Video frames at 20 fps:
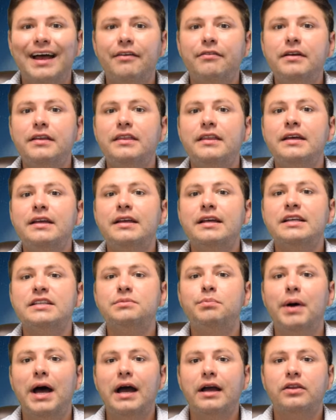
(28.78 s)
everything
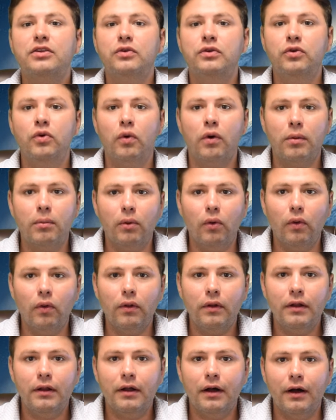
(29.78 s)
is back to
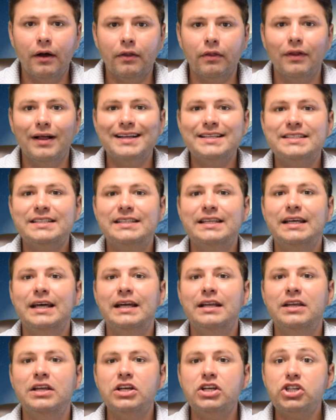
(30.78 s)
normal, unless
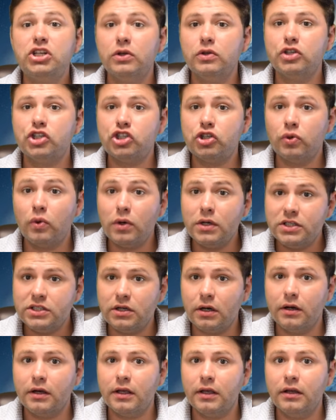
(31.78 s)
the initial short
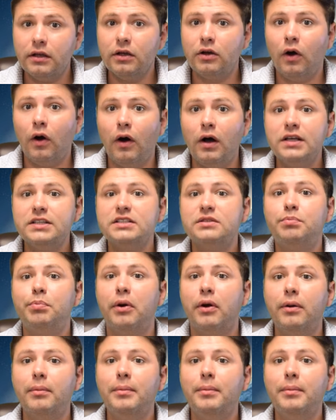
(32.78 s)
circuit caused